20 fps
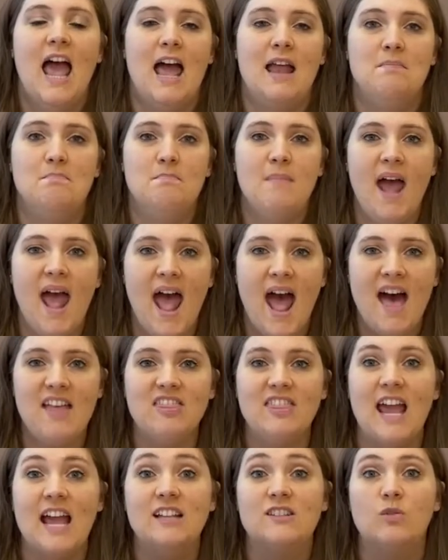and math,
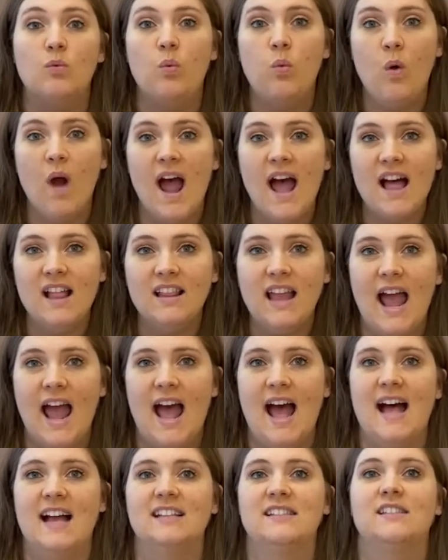as well
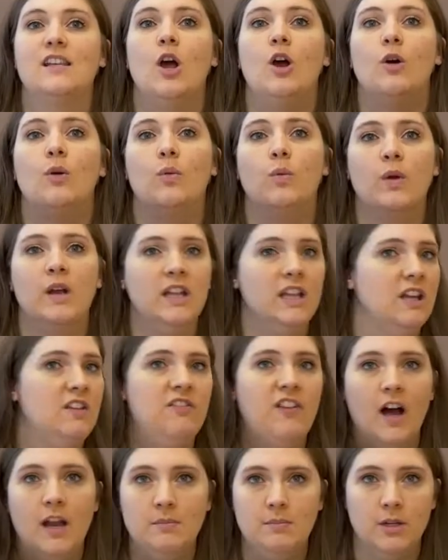as really
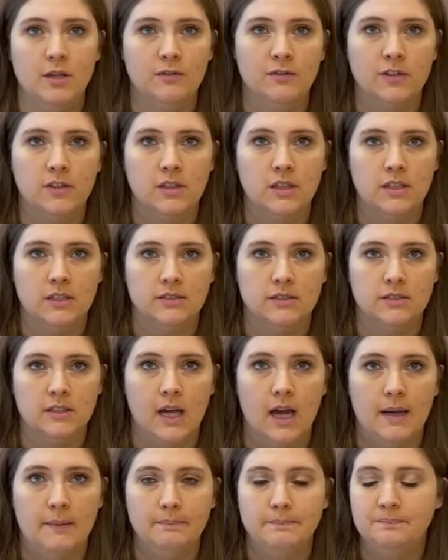fun, beautiful glitter
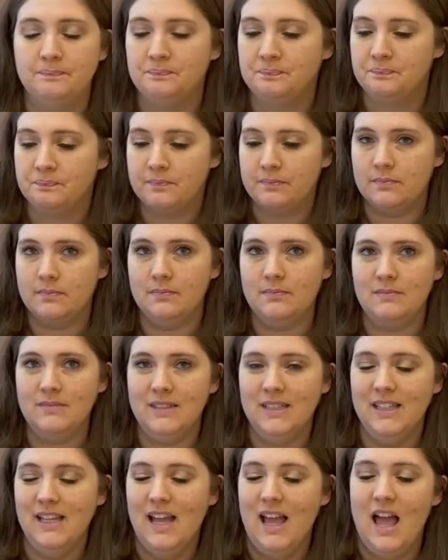slime.
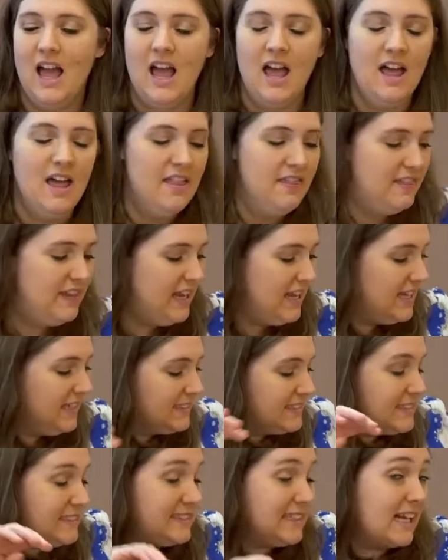The
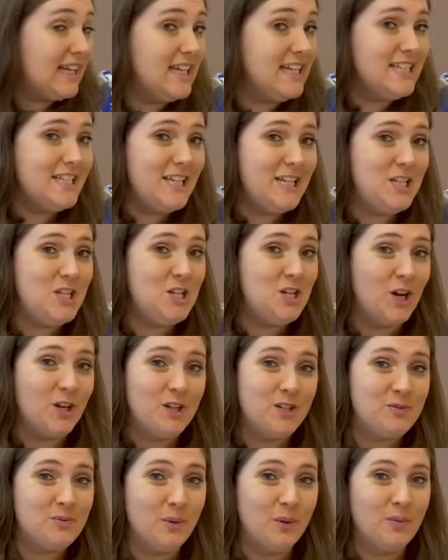second teaching
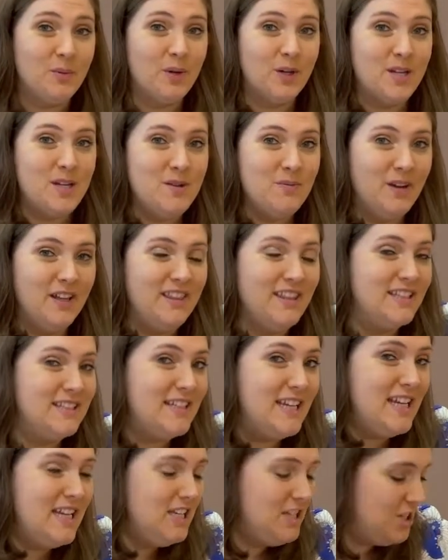artist we're working with is
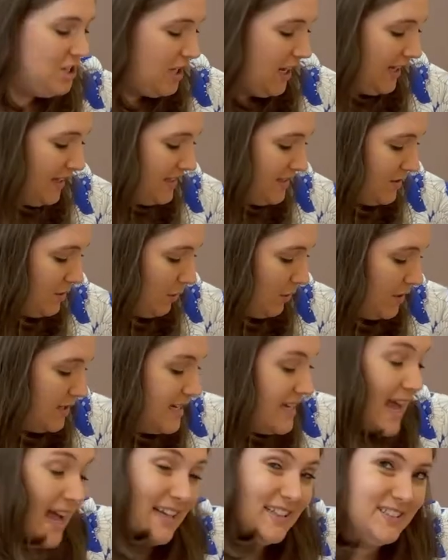Ingest, or
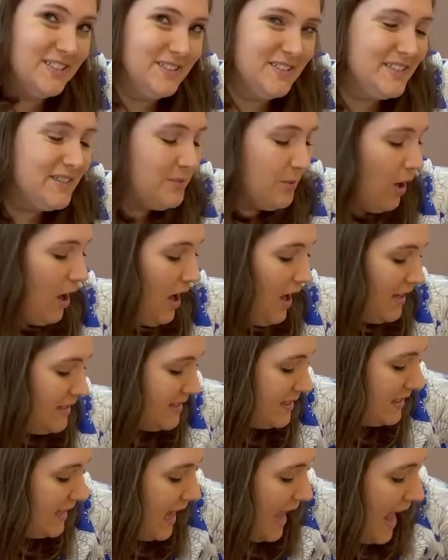Nels
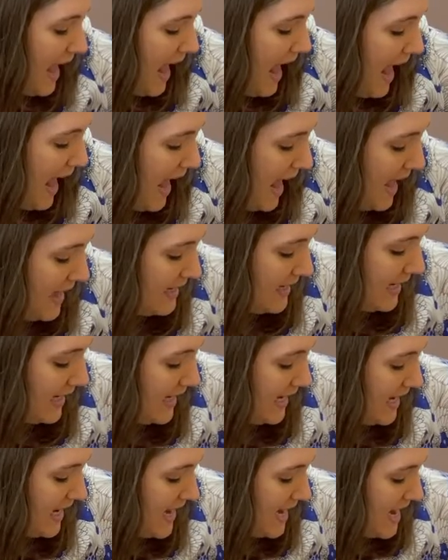Ross, and
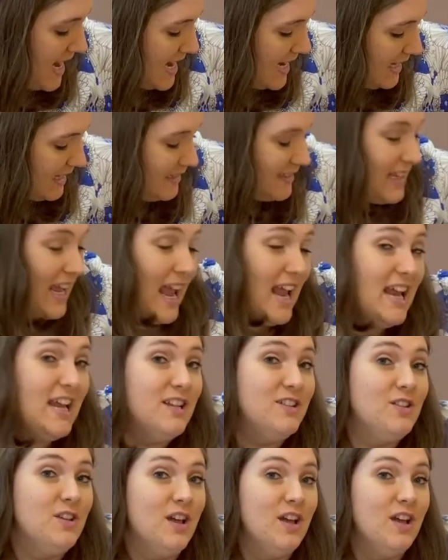he is a